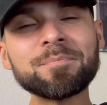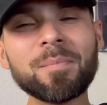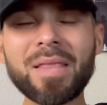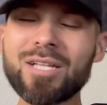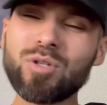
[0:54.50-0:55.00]

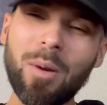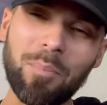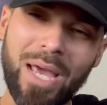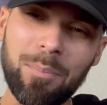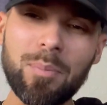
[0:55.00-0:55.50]
not trying to
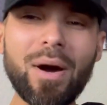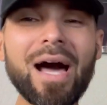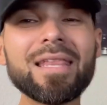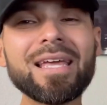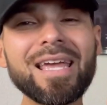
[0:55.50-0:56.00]
play people,
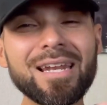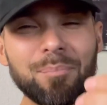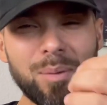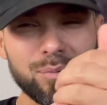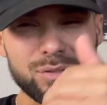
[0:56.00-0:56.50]
how they get
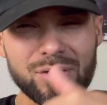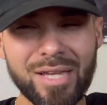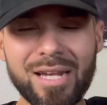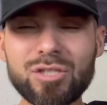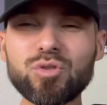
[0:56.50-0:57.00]
people to
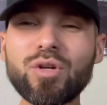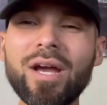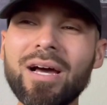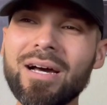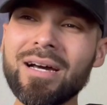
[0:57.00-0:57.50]
get
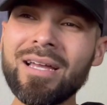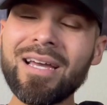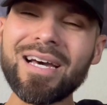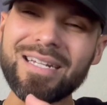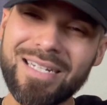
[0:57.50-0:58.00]

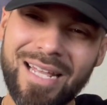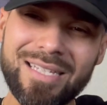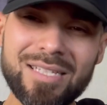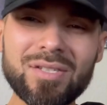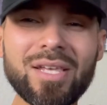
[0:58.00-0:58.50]

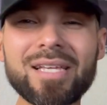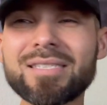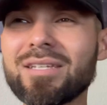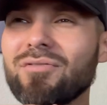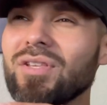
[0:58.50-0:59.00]
addicted to that stuff.